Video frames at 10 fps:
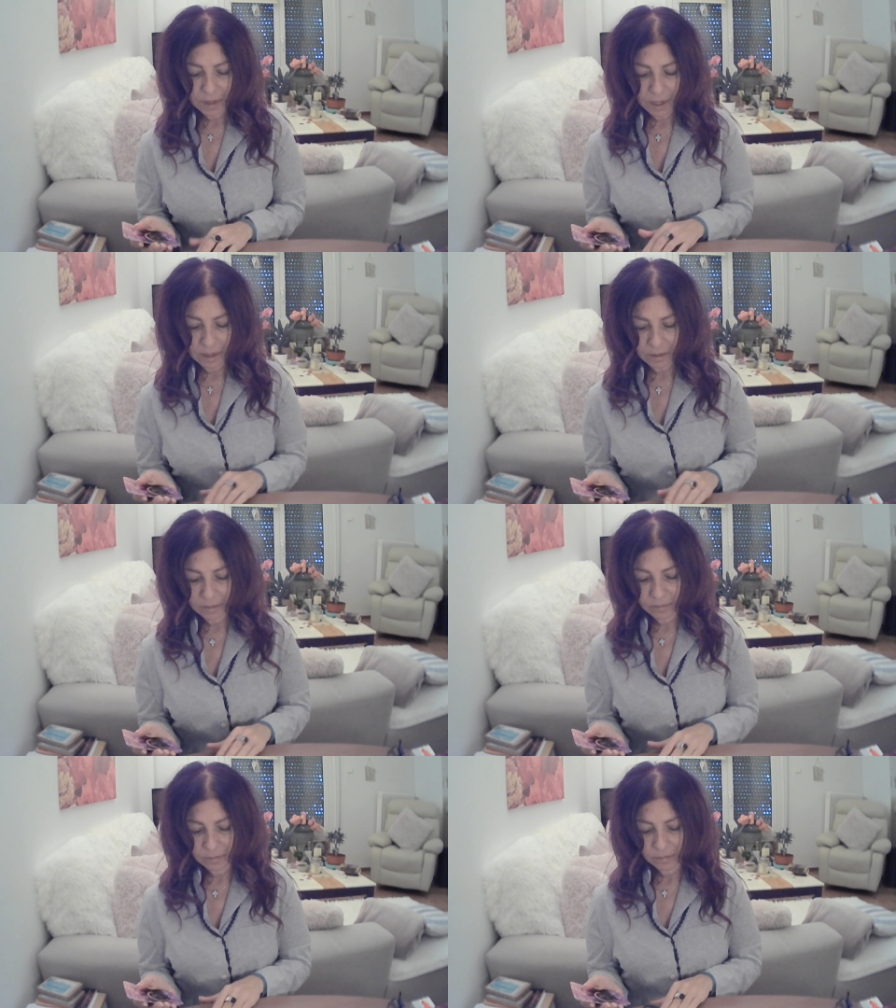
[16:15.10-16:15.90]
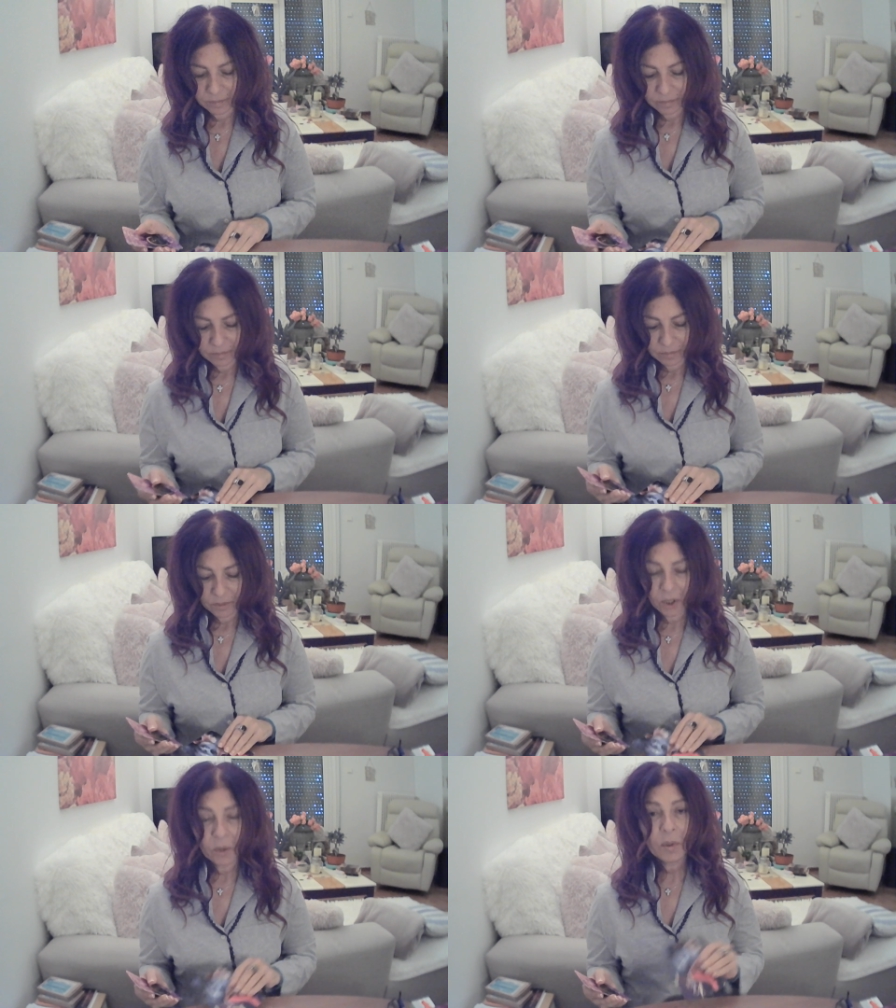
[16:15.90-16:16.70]
Okay?
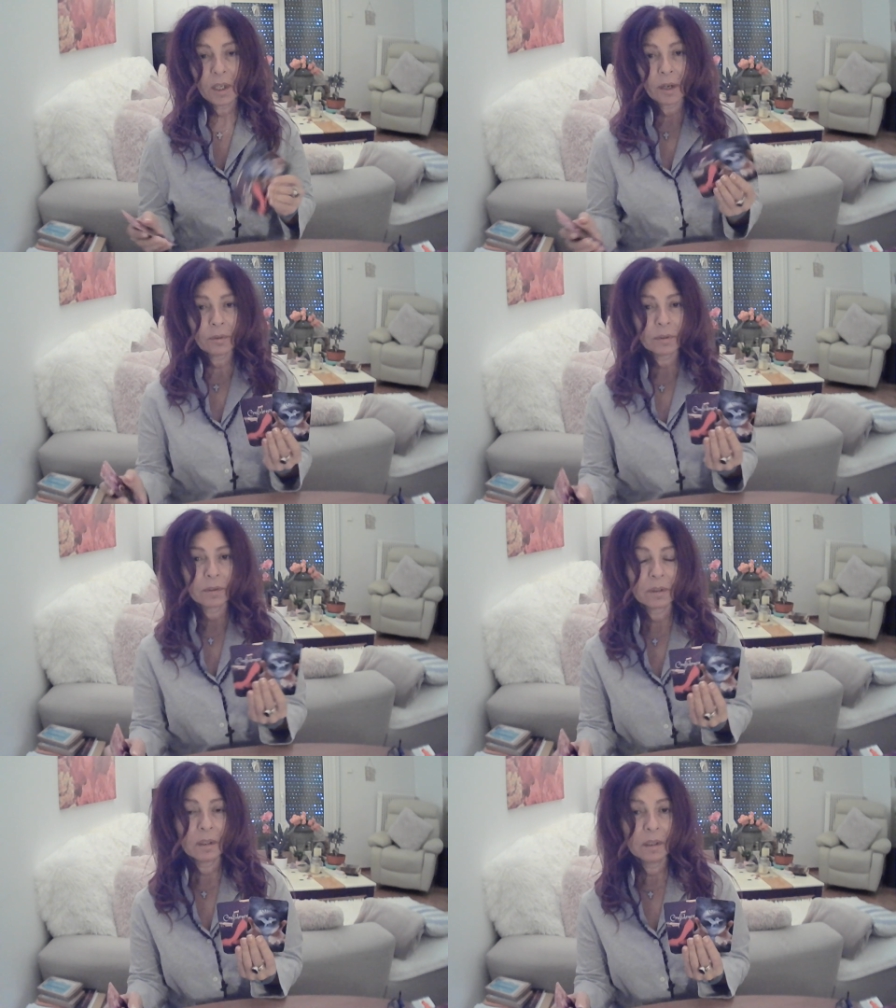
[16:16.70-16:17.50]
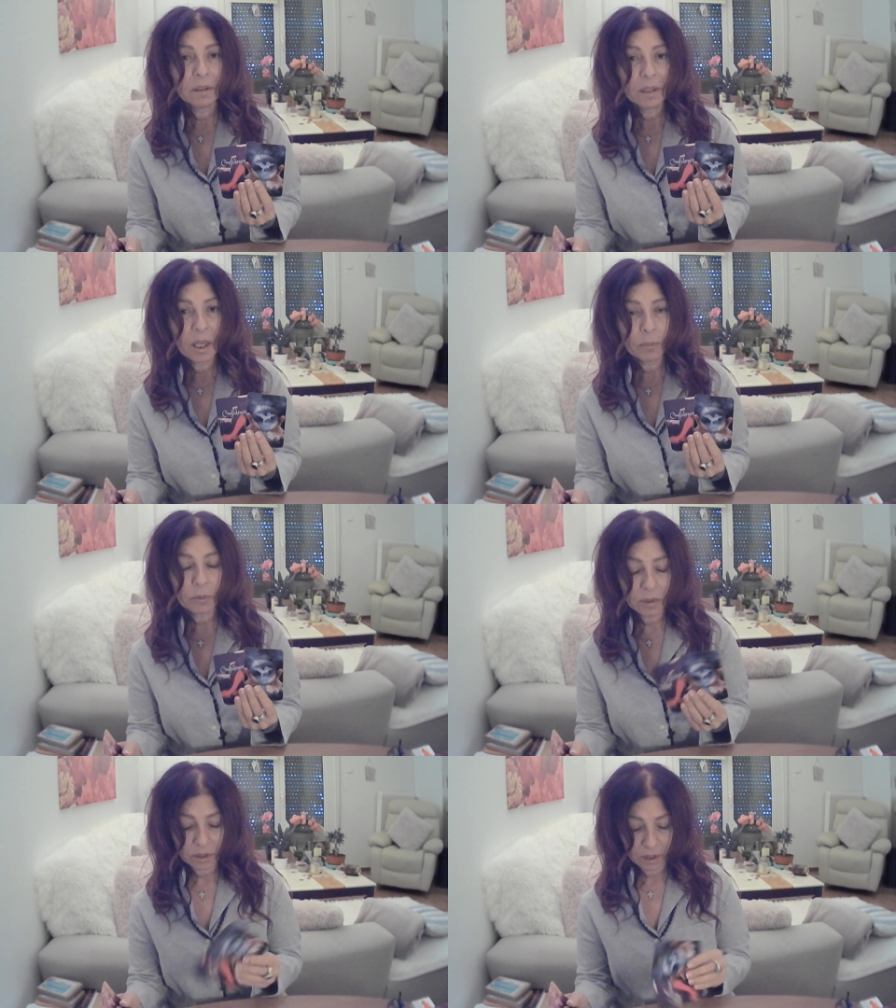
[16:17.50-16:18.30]
Here we go. The
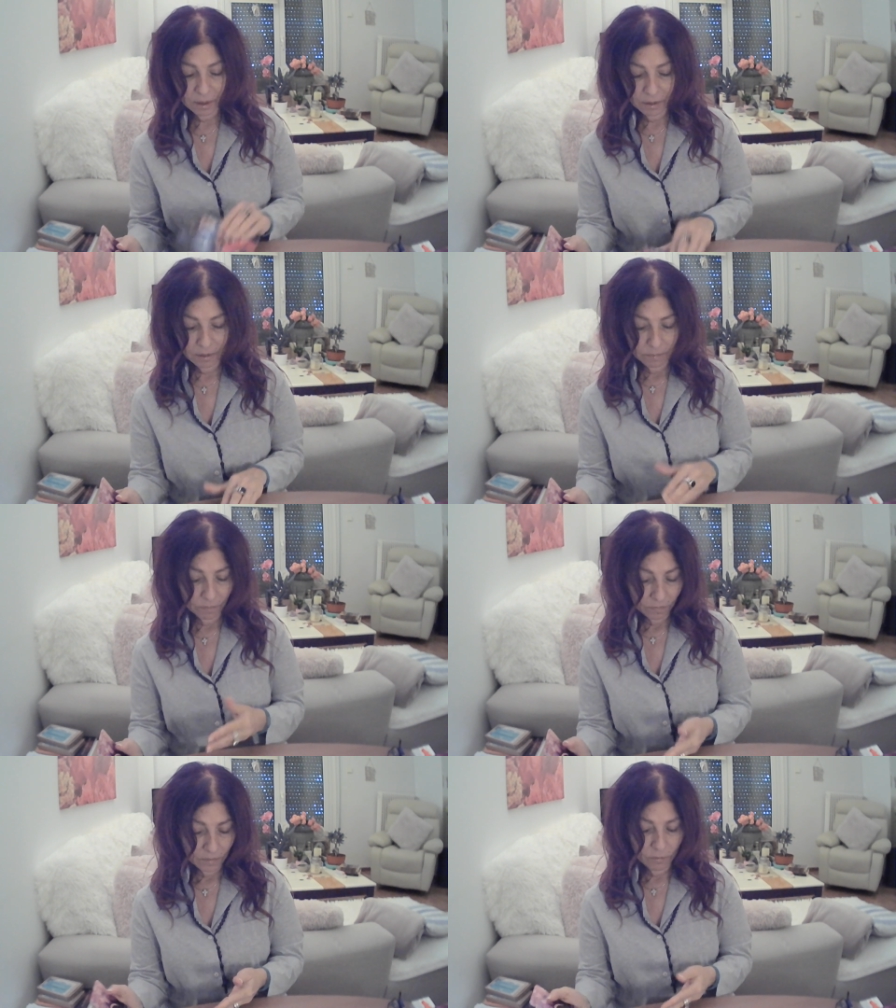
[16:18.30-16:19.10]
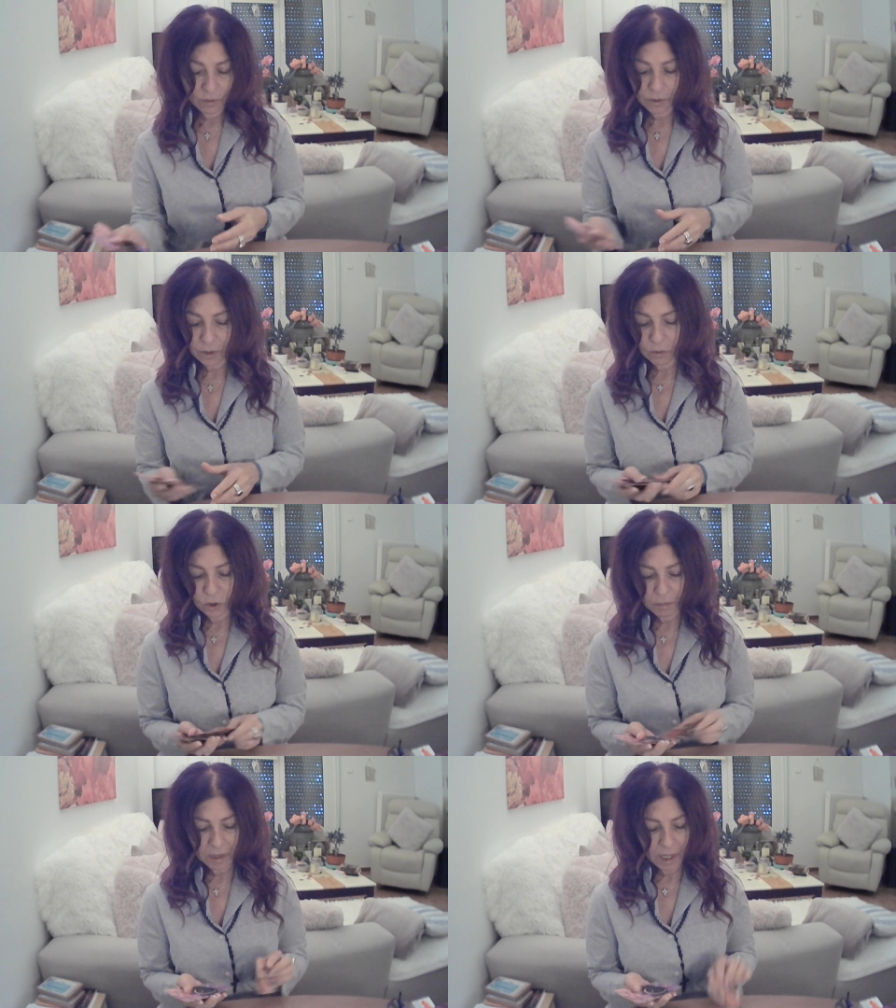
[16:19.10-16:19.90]
Empress. Virgo
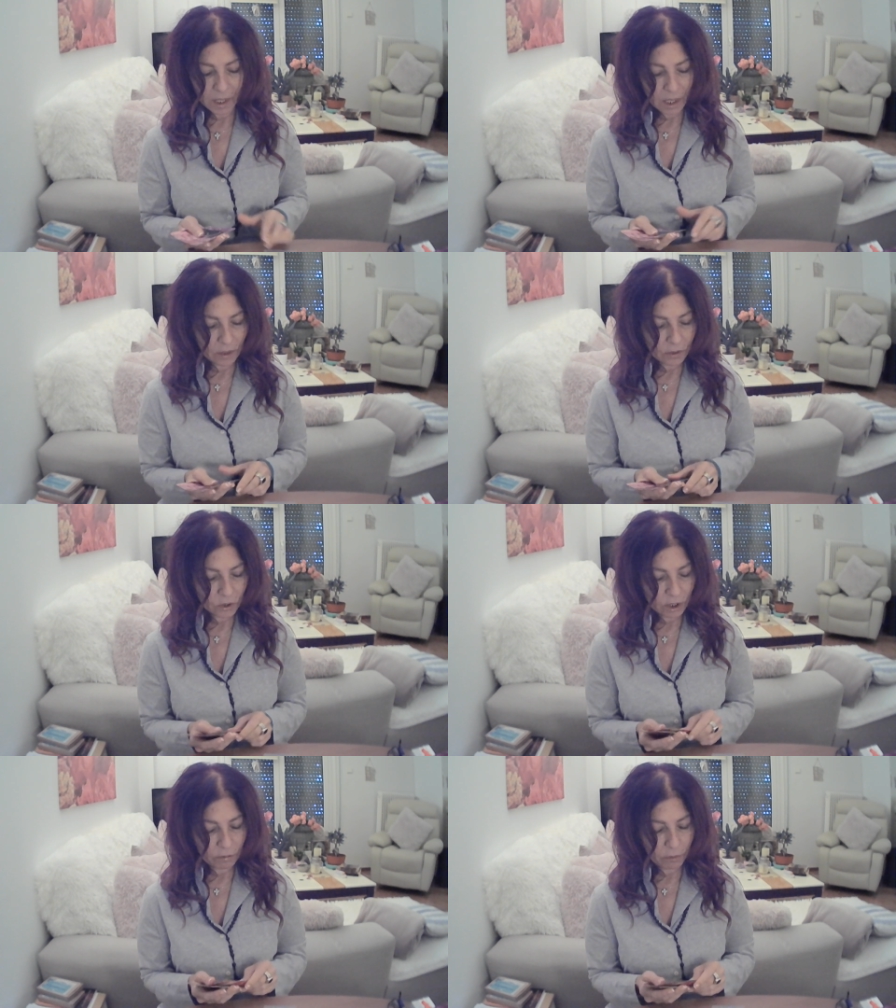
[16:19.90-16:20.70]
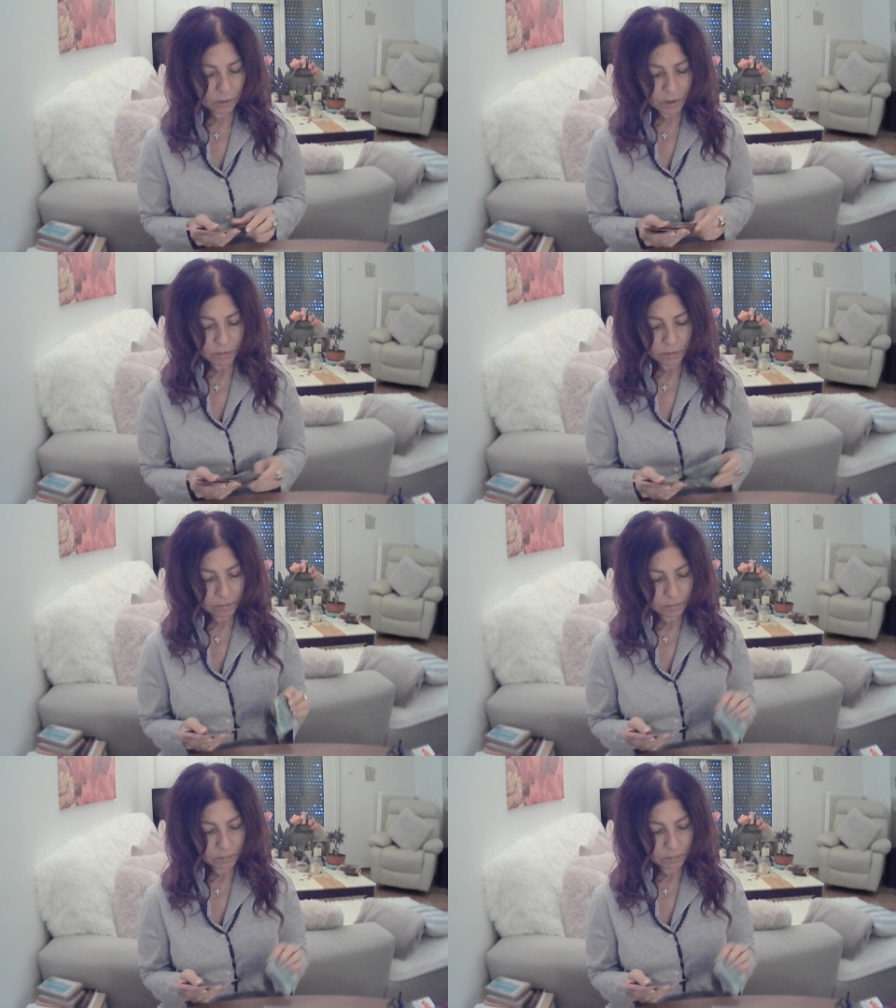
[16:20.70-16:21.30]
Gemini energy for you.